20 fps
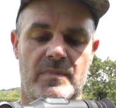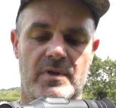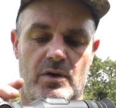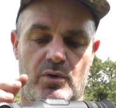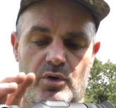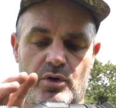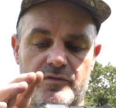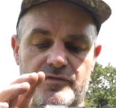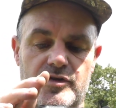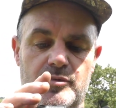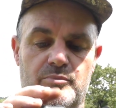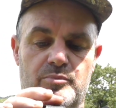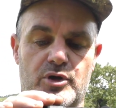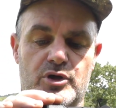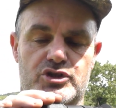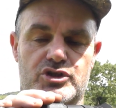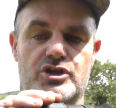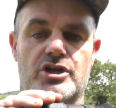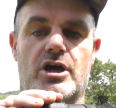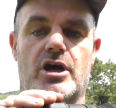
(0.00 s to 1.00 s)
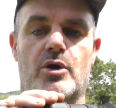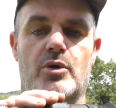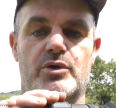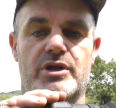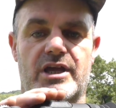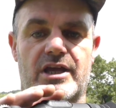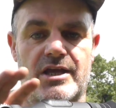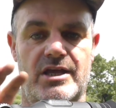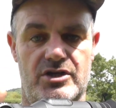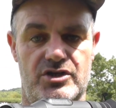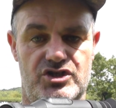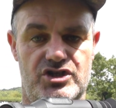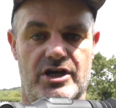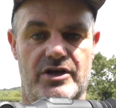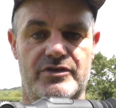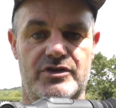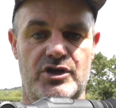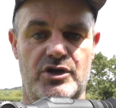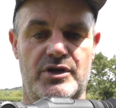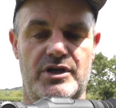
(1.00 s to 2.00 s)
Or if you push and hold it, it'll
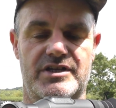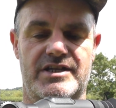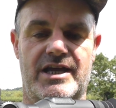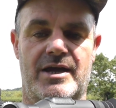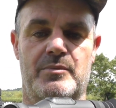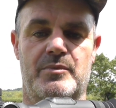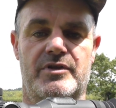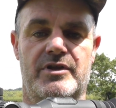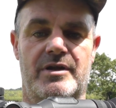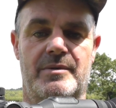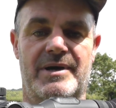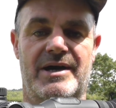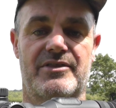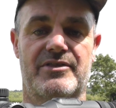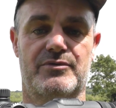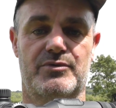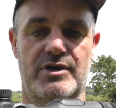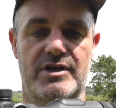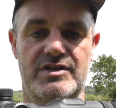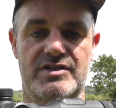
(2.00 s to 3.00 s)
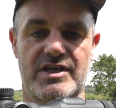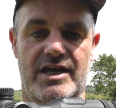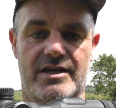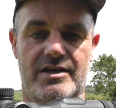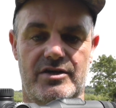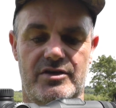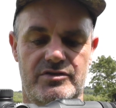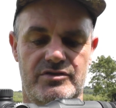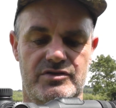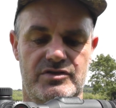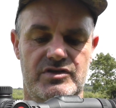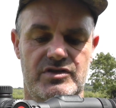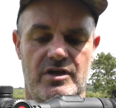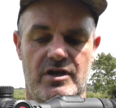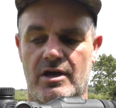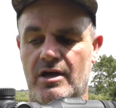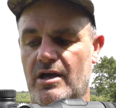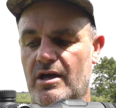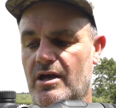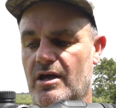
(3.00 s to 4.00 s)
shut the unit down within about 3 seconds.
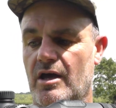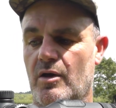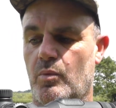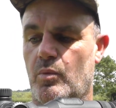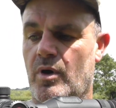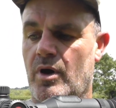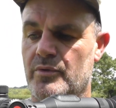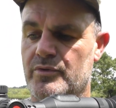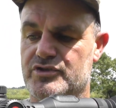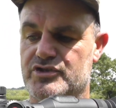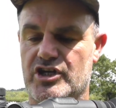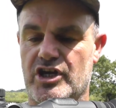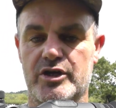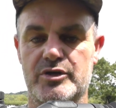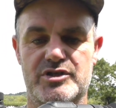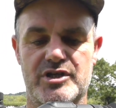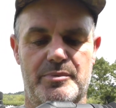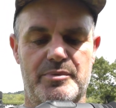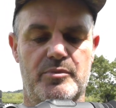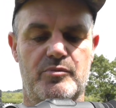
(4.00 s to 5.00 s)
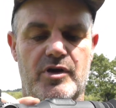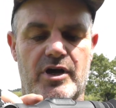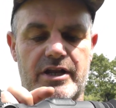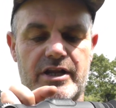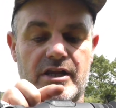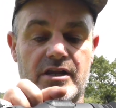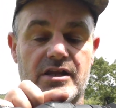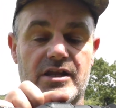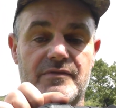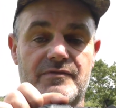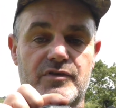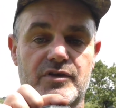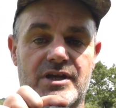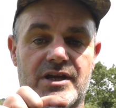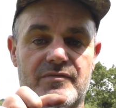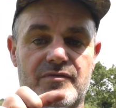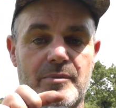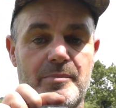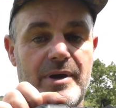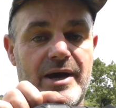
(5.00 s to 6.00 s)
While the scope's up and running, if you
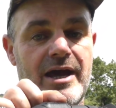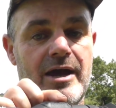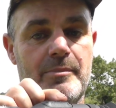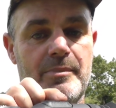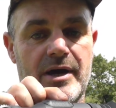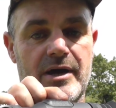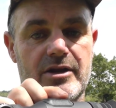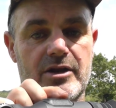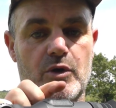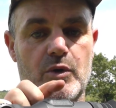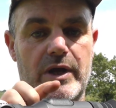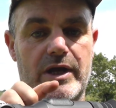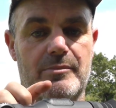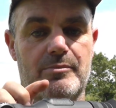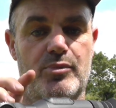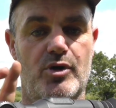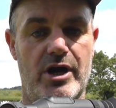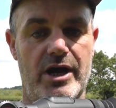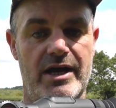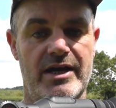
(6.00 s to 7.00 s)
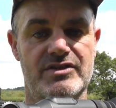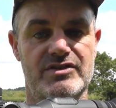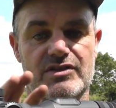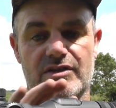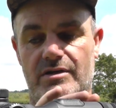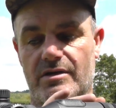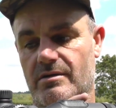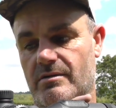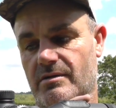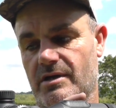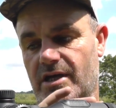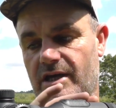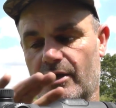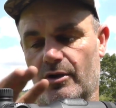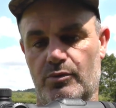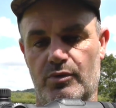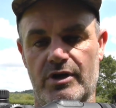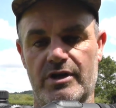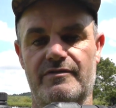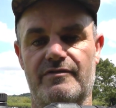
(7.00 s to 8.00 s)
give the power button a quick press,
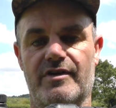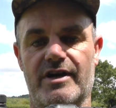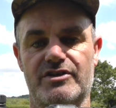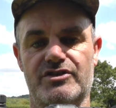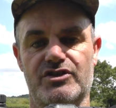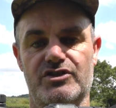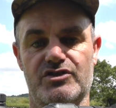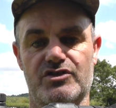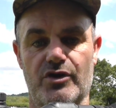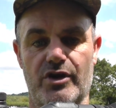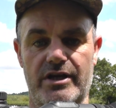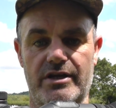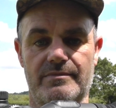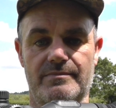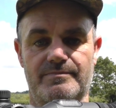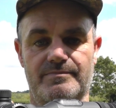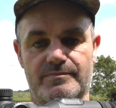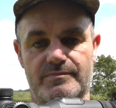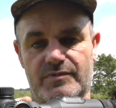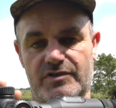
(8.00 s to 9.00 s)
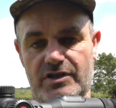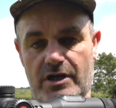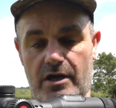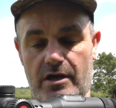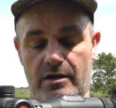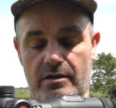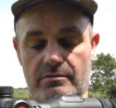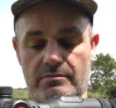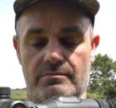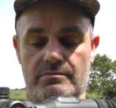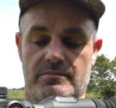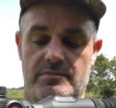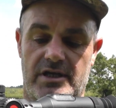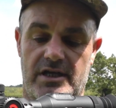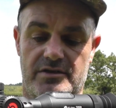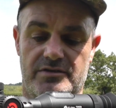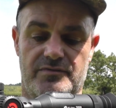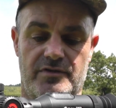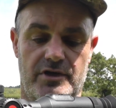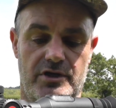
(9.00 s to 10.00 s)
it'll refresh the screen. So
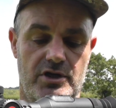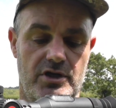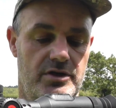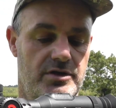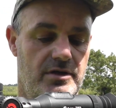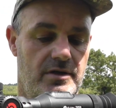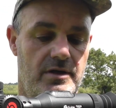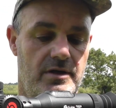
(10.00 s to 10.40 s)
yeah, it's very good.